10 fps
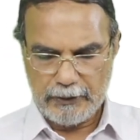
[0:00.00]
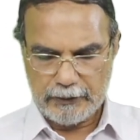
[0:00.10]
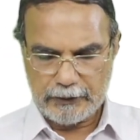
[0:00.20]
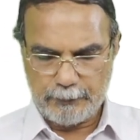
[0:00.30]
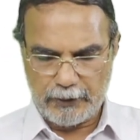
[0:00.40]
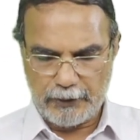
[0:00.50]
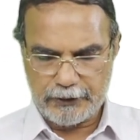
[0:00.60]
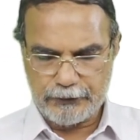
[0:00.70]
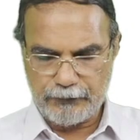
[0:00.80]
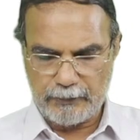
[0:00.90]
The product
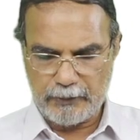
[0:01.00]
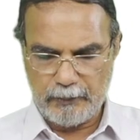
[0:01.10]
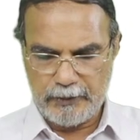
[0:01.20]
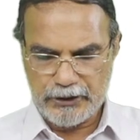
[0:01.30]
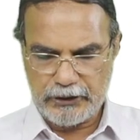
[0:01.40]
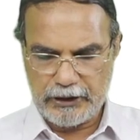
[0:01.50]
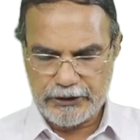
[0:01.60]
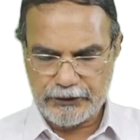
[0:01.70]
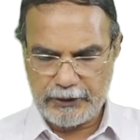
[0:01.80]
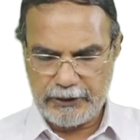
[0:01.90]
formed will be
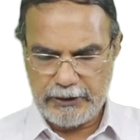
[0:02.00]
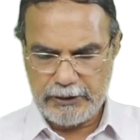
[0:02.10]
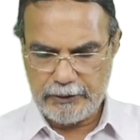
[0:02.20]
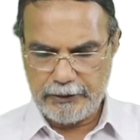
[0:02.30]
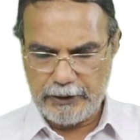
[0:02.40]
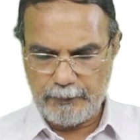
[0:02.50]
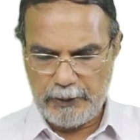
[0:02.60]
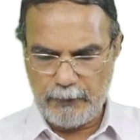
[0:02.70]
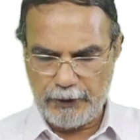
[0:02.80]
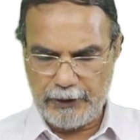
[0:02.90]
CH3 double
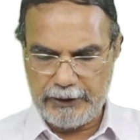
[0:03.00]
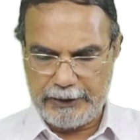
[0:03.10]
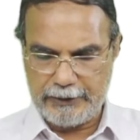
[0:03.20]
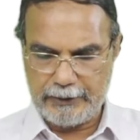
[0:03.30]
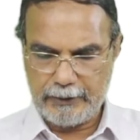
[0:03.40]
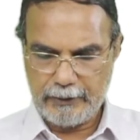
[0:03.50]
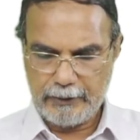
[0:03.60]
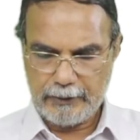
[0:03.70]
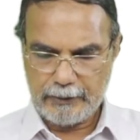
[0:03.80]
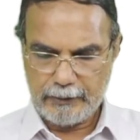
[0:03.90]
bond N.
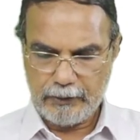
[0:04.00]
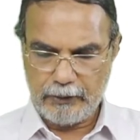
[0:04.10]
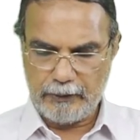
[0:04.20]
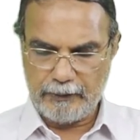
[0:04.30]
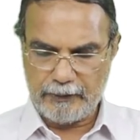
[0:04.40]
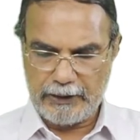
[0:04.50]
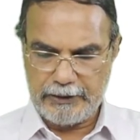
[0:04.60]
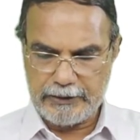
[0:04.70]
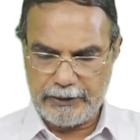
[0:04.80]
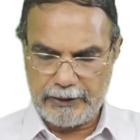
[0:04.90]
You have a
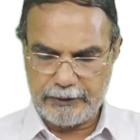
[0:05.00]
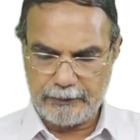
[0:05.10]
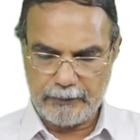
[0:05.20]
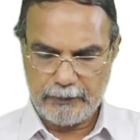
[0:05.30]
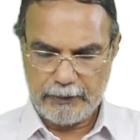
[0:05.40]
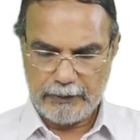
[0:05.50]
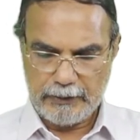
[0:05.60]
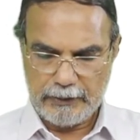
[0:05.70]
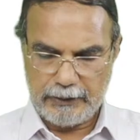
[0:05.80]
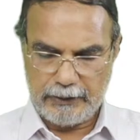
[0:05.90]
hydrogen atom,
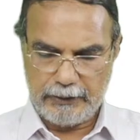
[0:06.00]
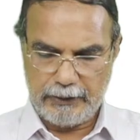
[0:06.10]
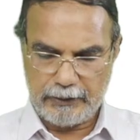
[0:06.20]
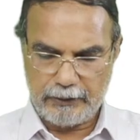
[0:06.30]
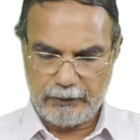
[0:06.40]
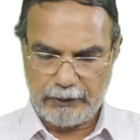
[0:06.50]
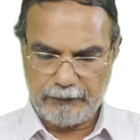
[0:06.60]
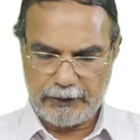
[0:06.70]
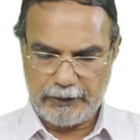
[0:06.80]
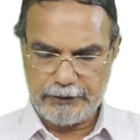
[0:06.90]
and here you have a
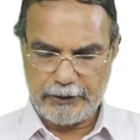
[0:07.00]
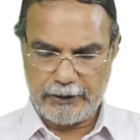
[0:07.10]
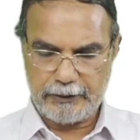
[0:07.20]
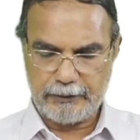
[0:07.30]
hydrogen atom.